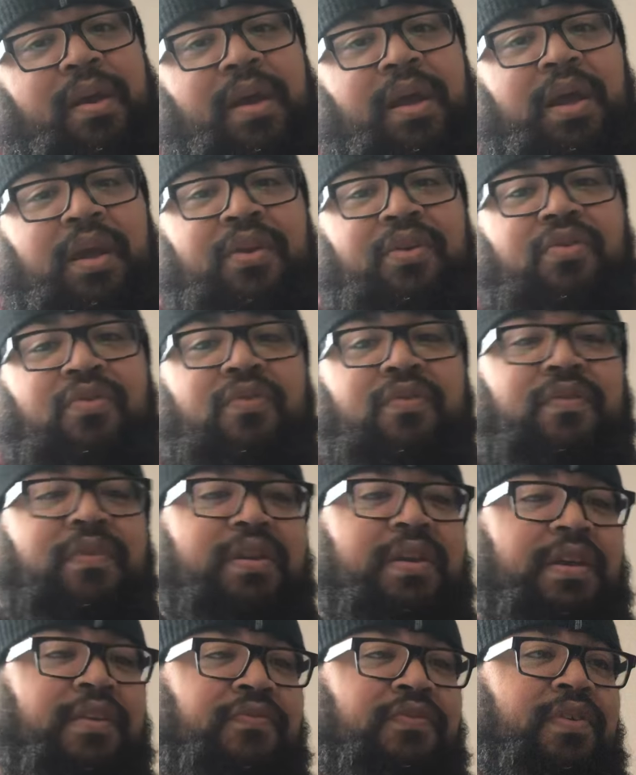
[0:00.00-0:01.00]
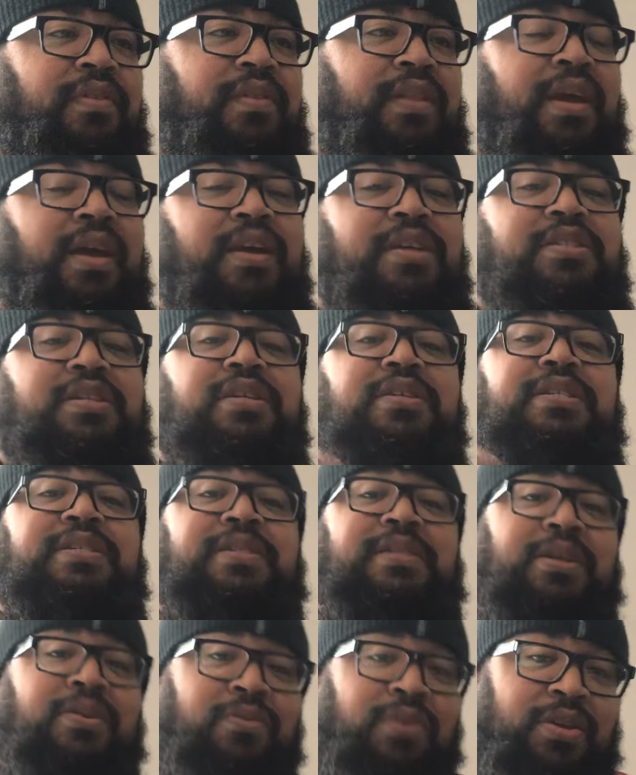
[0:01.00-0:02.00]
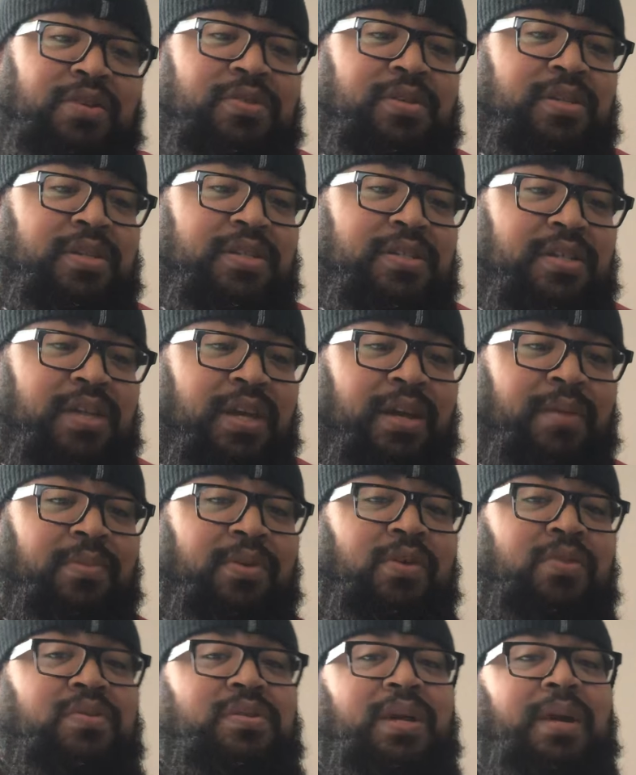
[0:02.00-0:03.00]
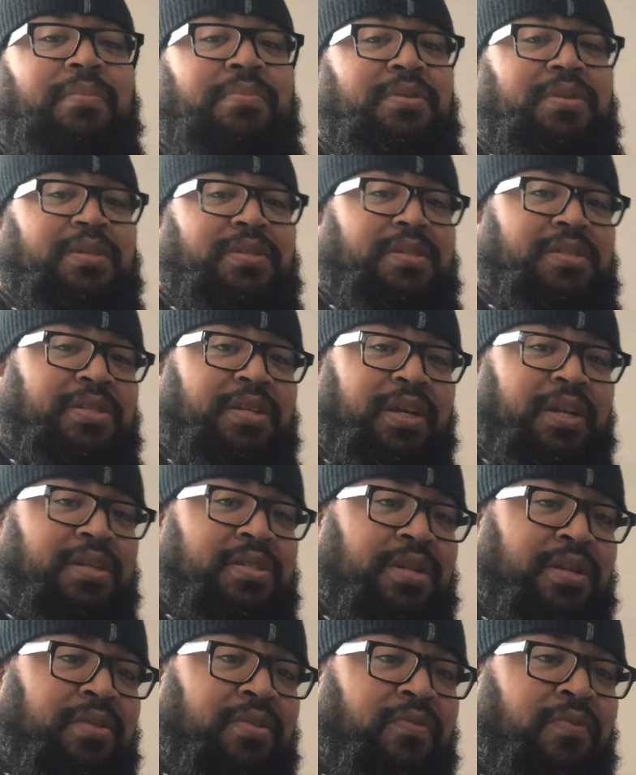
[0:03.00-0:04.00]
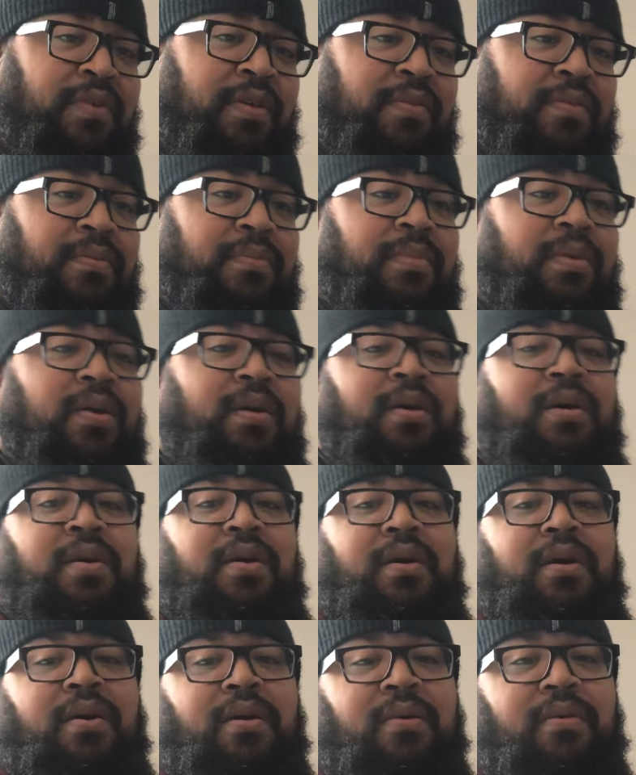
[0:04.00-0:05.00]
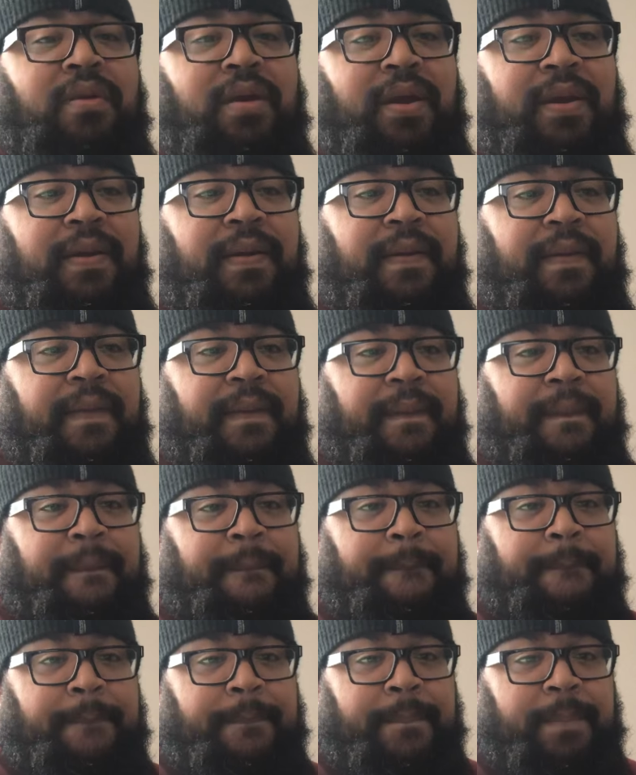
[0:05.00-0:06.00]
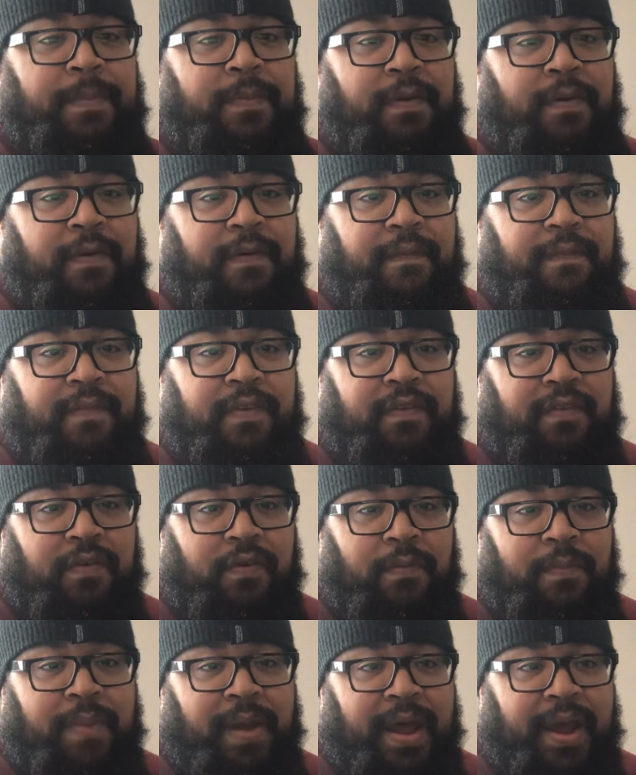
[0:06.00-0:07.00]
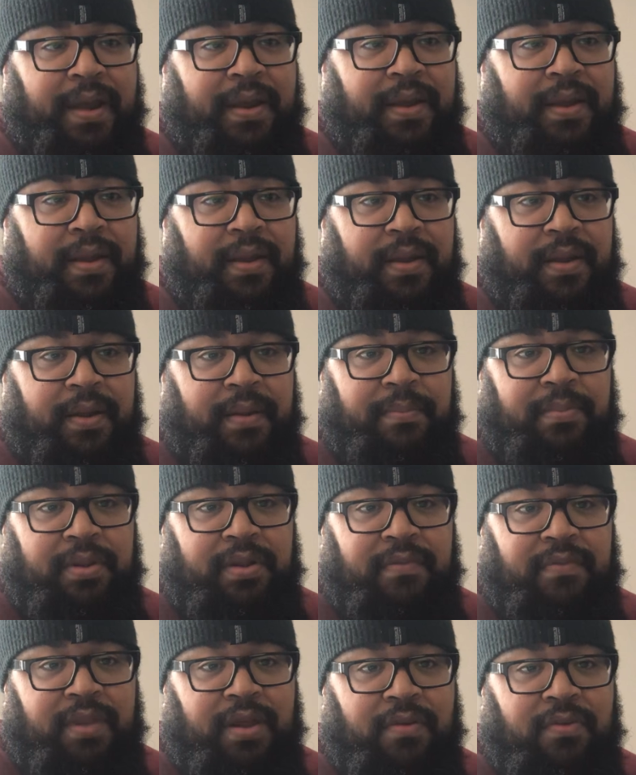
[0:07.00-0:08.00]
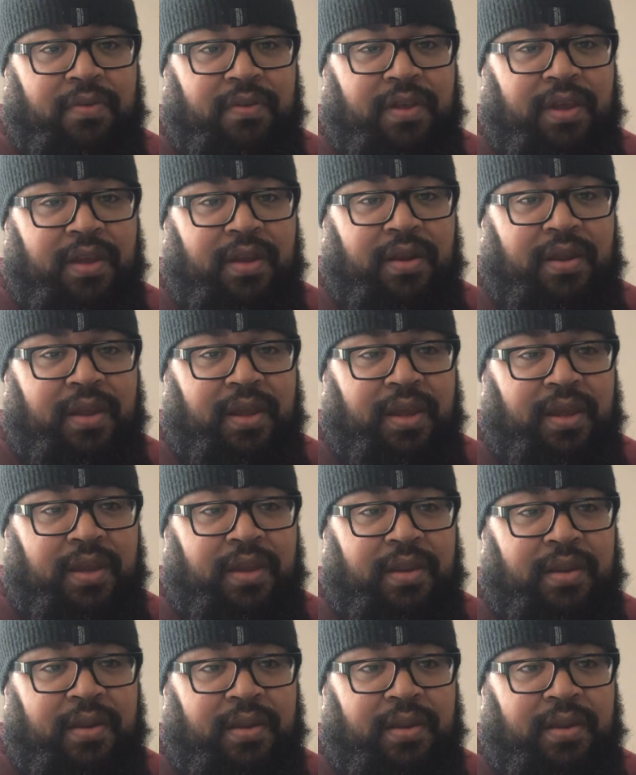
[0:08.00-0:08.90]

And do different things, still using the same notes. I'm just changing the rhythm. Okay? So let's go back. What was that? 8.